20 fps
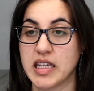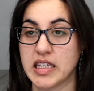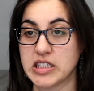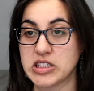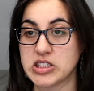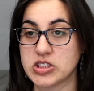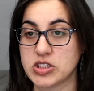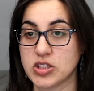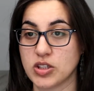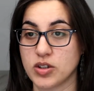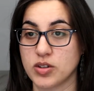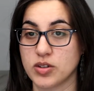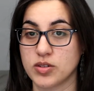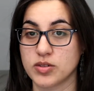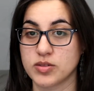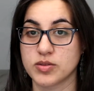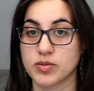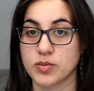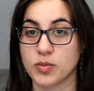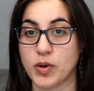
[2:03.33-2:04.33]

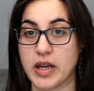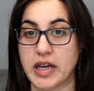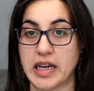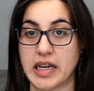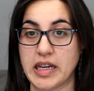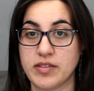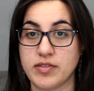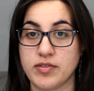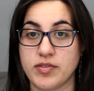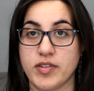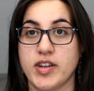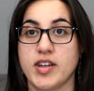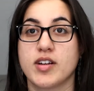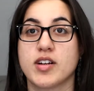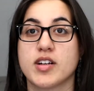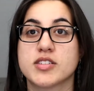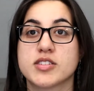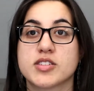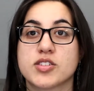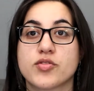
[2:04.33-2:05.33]
So when I think
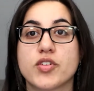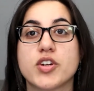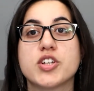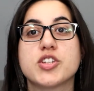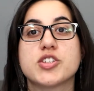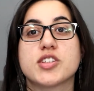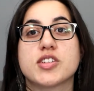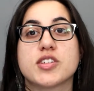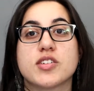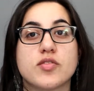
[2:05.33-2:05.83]
conservation,